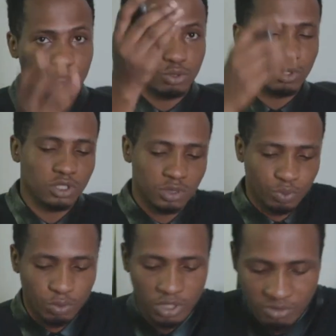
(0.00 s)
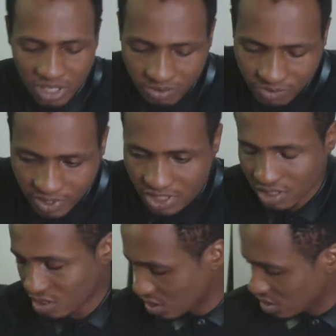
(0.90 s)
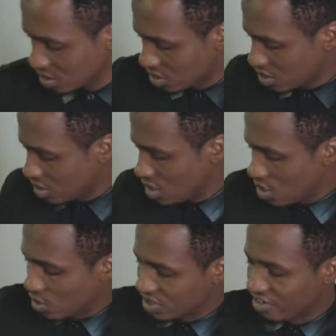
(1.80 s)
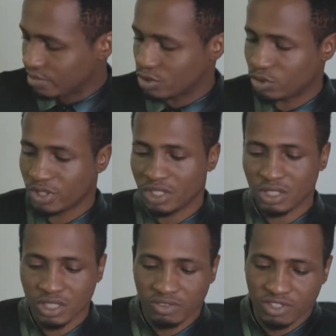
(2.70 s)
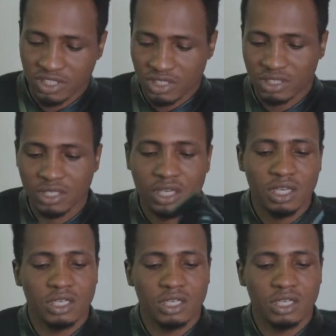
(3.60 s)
me show you what problem I'm facing and what I've been doing ever since.